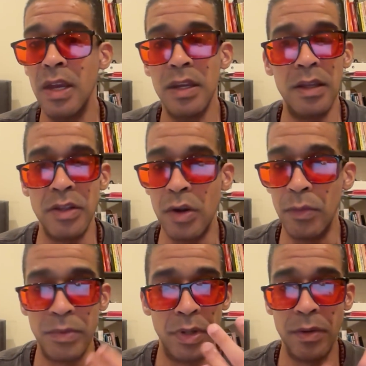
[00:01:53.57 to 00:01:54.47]
You're
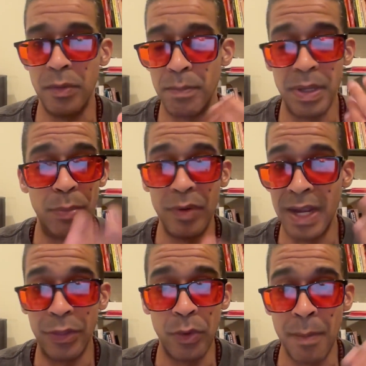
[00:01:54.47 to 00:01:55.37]
going to be breathing
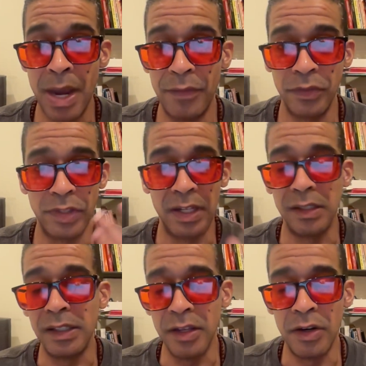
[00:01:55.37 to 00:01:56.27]
out through your mouth just to
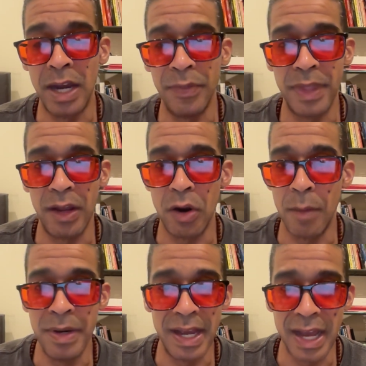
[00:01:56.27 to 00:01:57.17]
clear out that
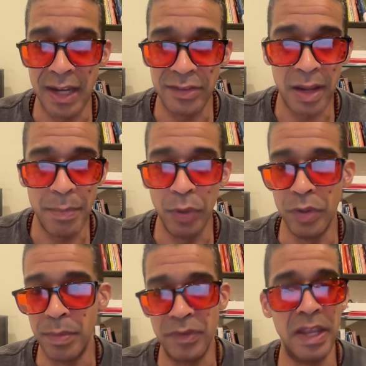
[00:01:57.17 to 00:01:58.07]
carbon dioxide
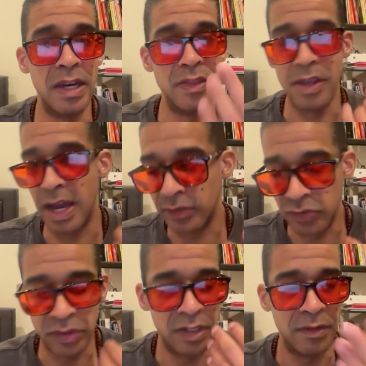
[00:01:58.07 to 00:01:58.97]
buildup. You're taking in the
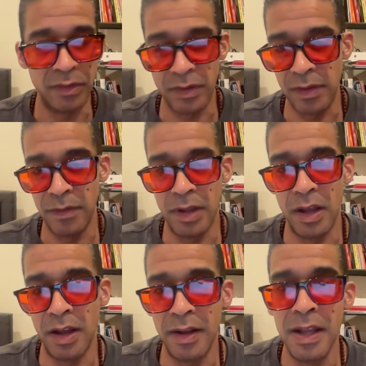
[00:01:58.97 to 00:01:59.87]
oxygen,
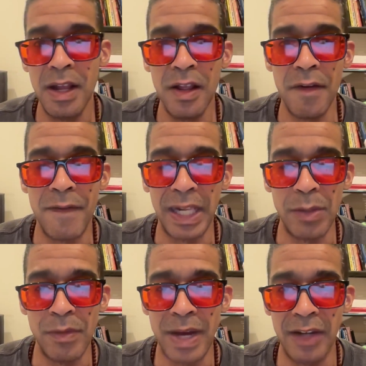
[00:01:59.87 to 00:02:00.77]
the
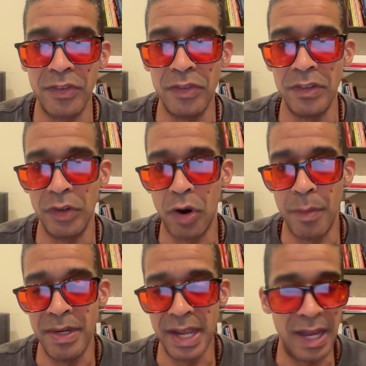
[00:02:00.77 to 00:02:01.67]
volume of oxygen to
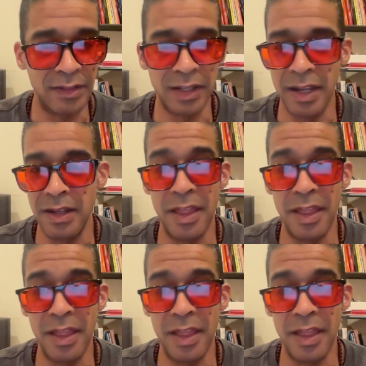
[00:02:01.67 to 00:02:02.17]
carbon dioxide.